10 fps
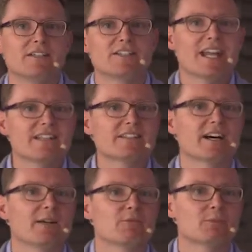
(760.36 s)
10
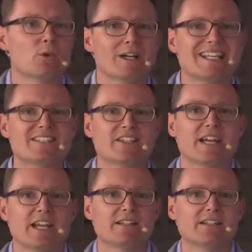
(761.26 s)
times more
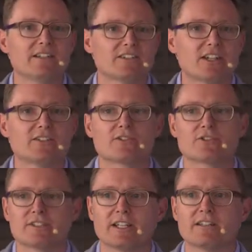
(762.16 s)
interacting
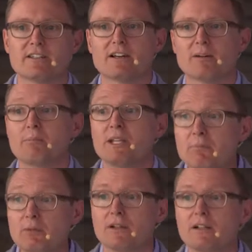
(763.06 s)
sensors than
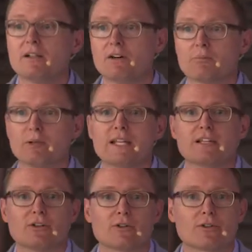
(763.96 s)
people on
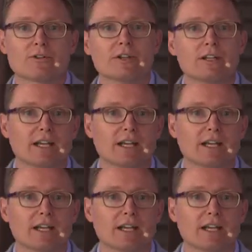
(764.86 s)
planet Earth.